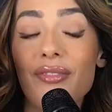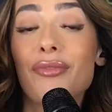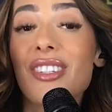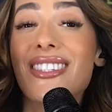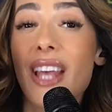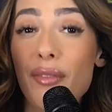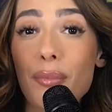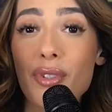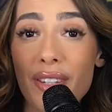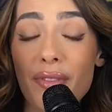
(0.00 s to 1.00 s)

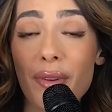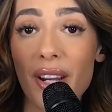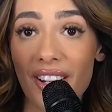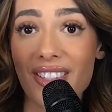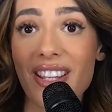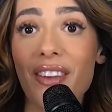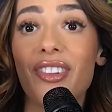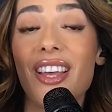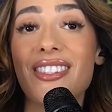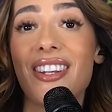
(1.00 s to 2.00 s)
57% of Americans have
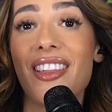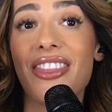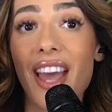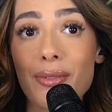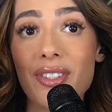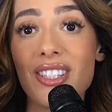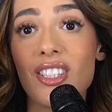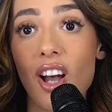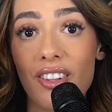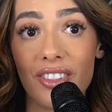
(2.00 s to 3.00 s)
less than
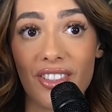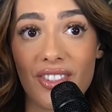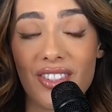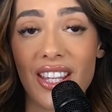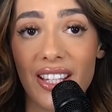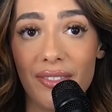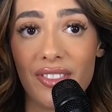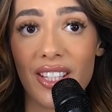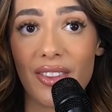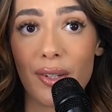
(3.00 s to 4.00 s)
$1,000
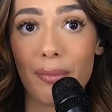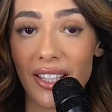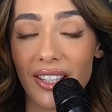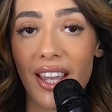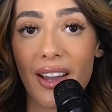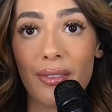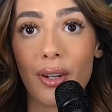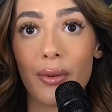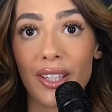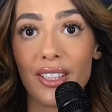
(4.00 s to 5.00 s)
saved in their bank account
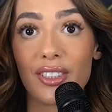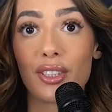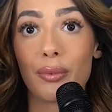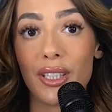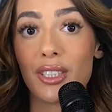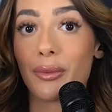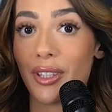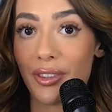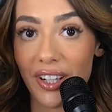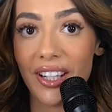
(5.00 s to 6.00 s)
going into
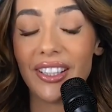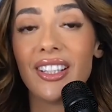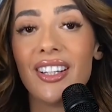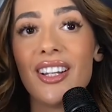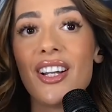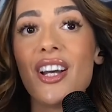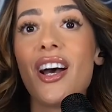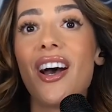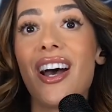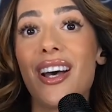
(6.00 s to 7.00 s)
2023.
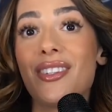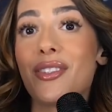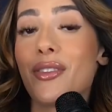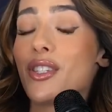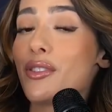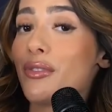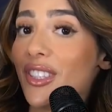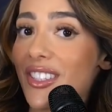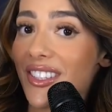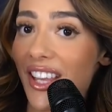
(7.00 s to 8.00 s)
Uh, so this is
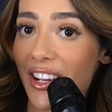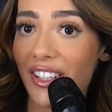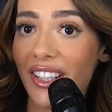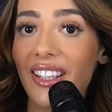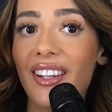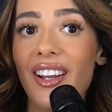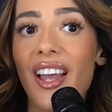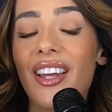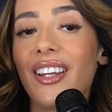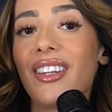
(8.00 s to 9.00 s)
really scary. Uh-huh.
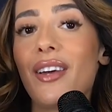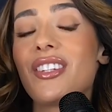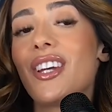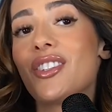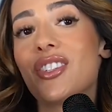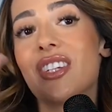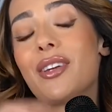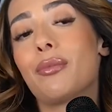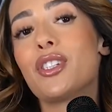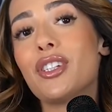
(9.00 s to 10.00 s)
And I'd love to
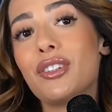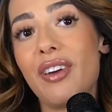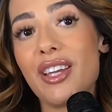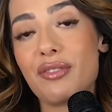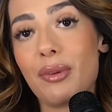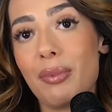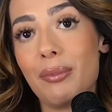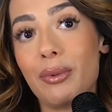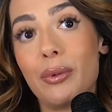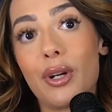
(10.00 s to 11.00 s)
understand what's your advice for
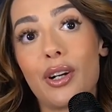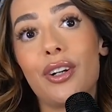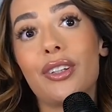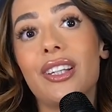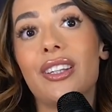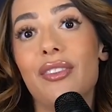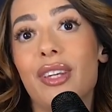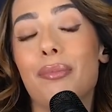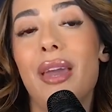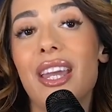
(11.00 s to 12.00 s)
people who are currently
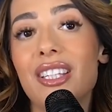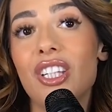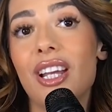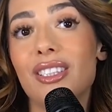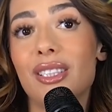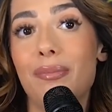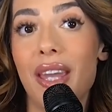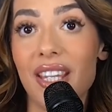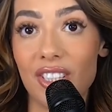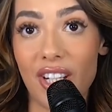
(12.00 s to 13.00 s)
living paycheck to
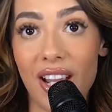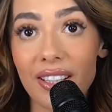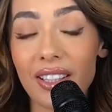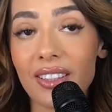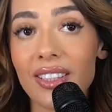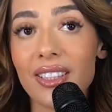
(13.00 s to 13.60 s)
paycheck?